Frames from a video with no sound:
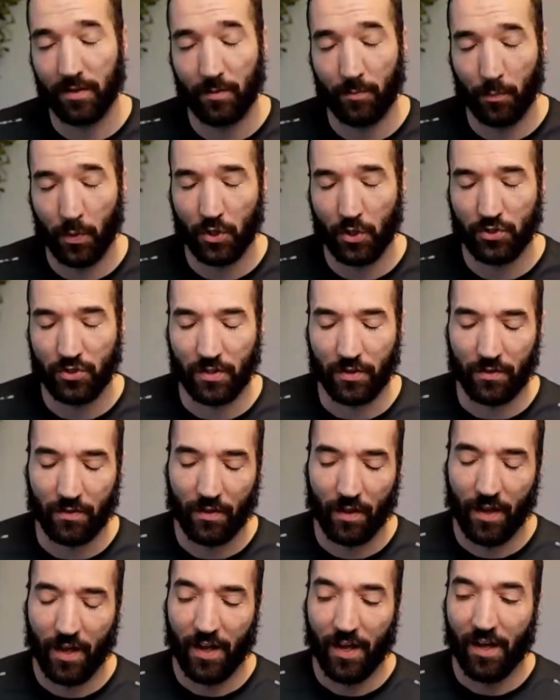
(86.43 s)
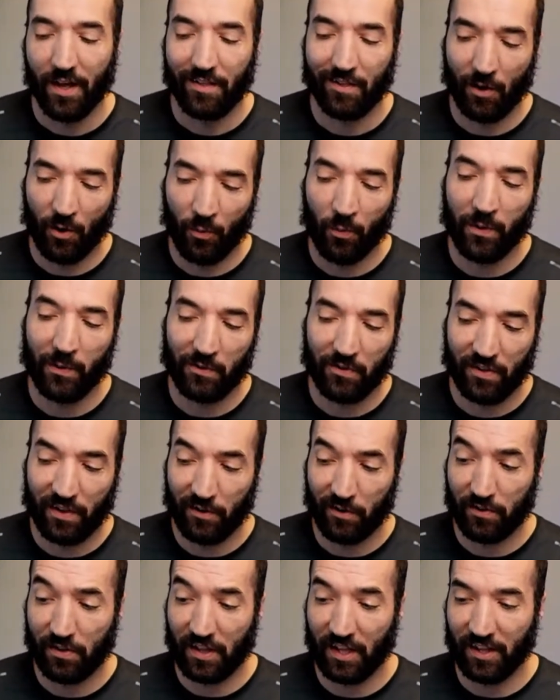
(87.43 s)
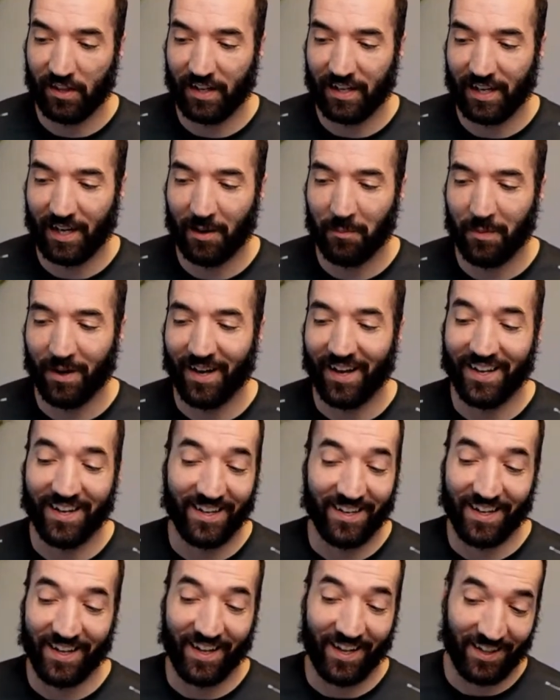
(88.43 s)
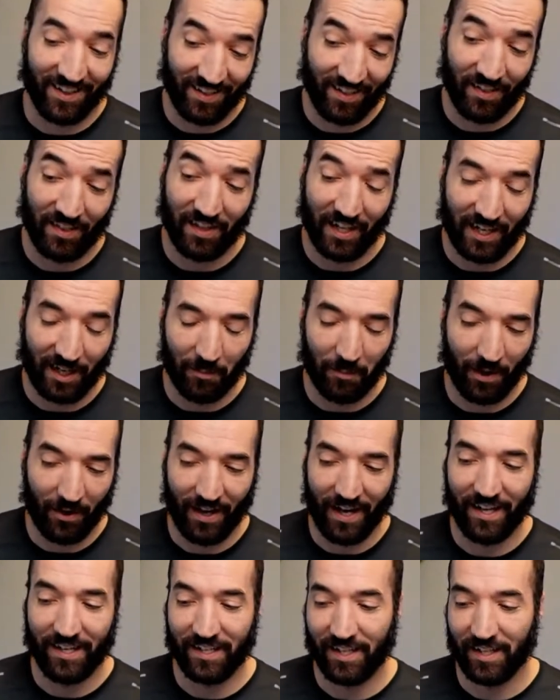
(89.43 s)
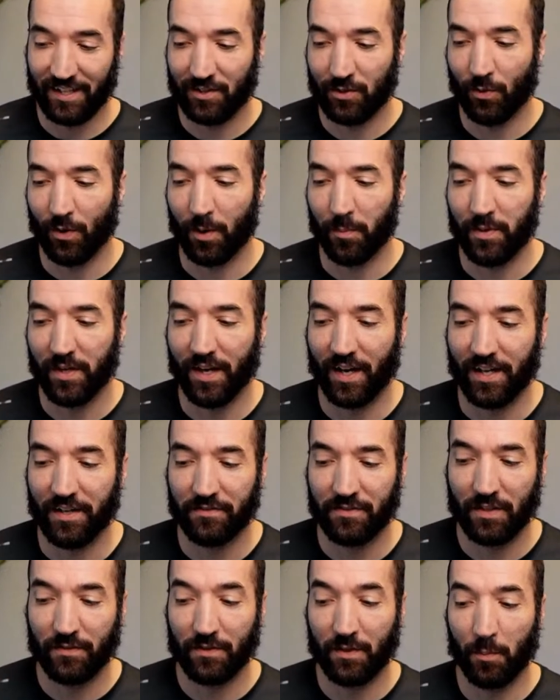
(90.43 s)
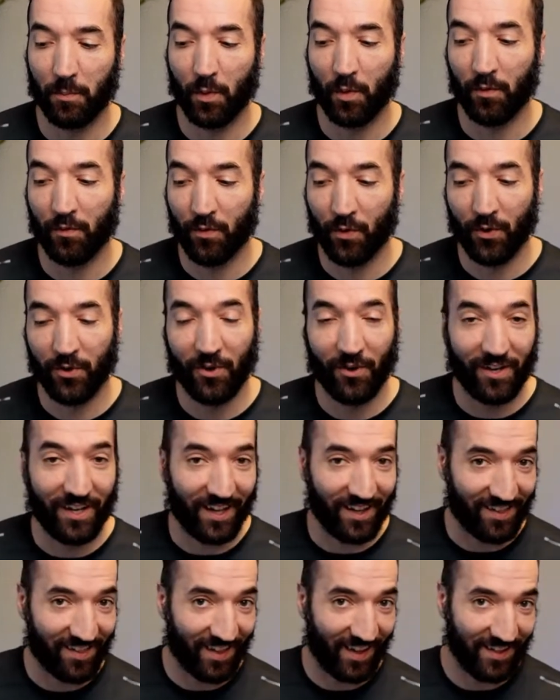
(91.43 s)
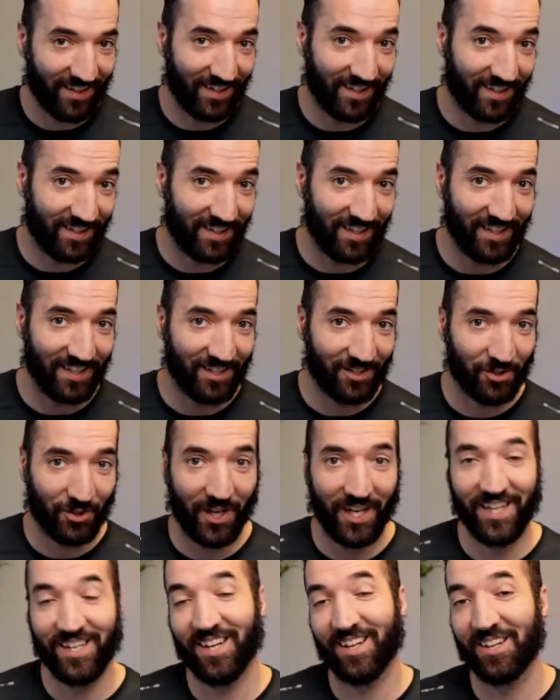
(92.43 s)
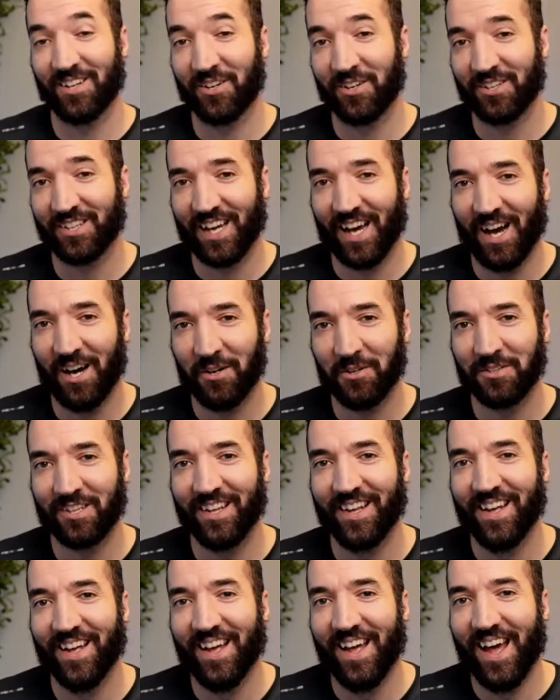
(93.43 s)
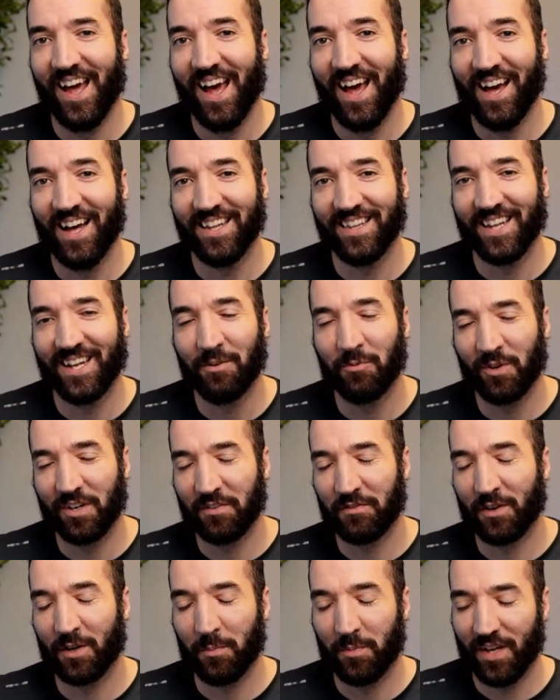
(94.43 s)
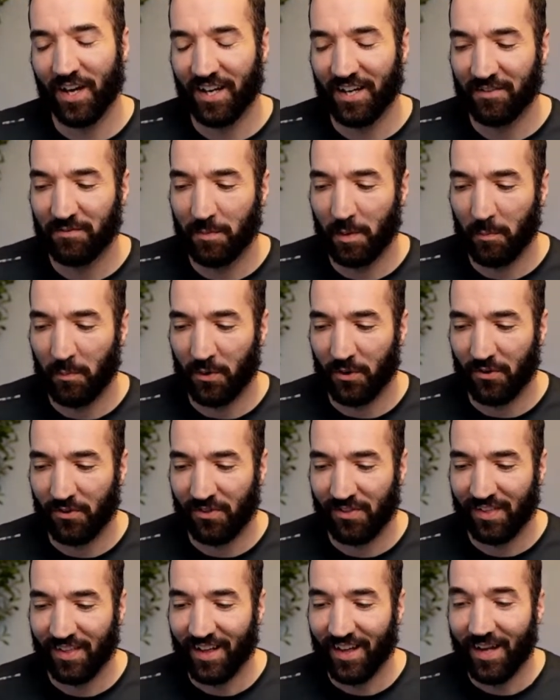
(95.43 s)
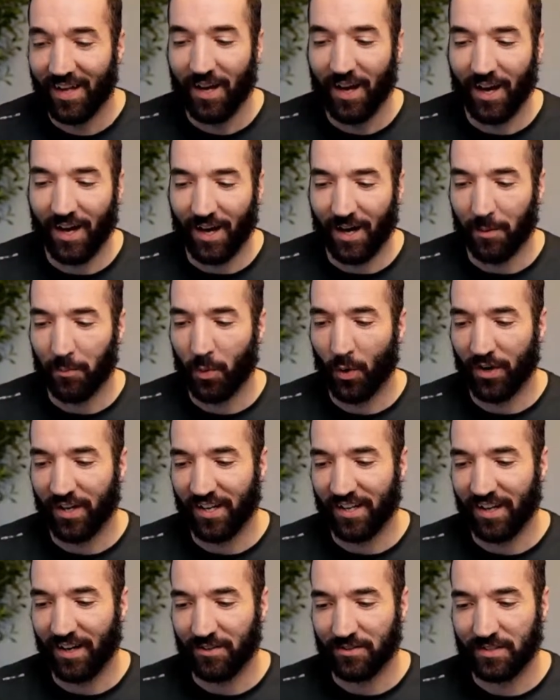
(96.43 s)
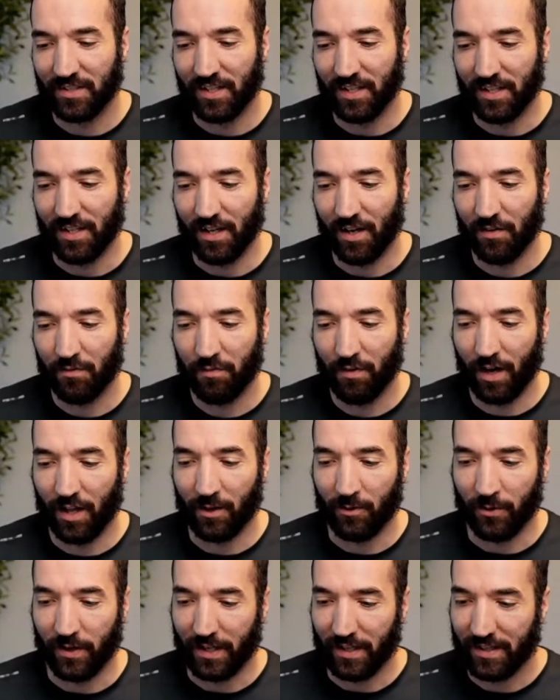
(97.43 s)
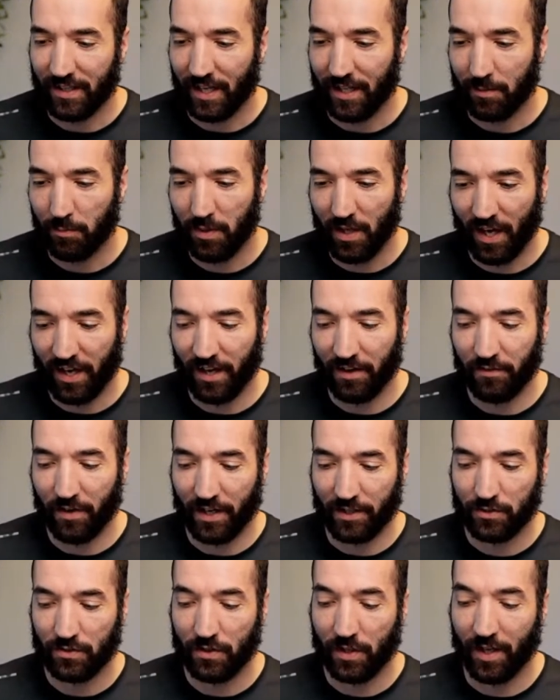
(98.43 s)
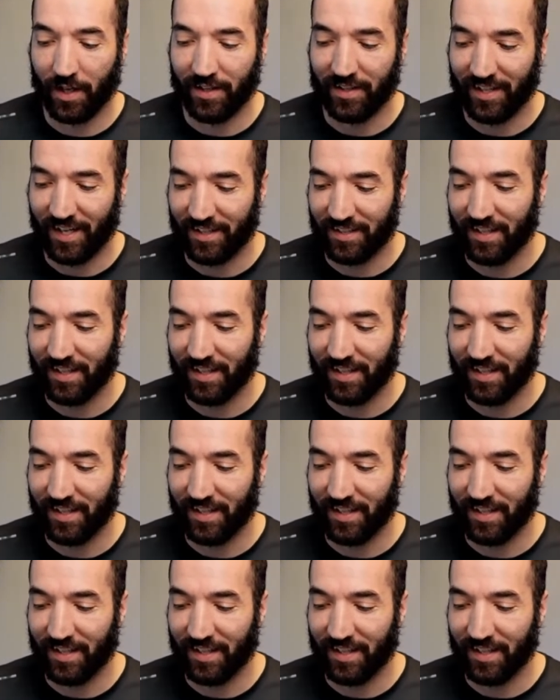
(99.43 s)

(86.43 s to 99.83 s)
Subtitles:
purchase. So we were seriously thinking about adding it to our PIF dividend portfolio, and I sent the trade alert out, and then one of our PIF members pointed out the following: that that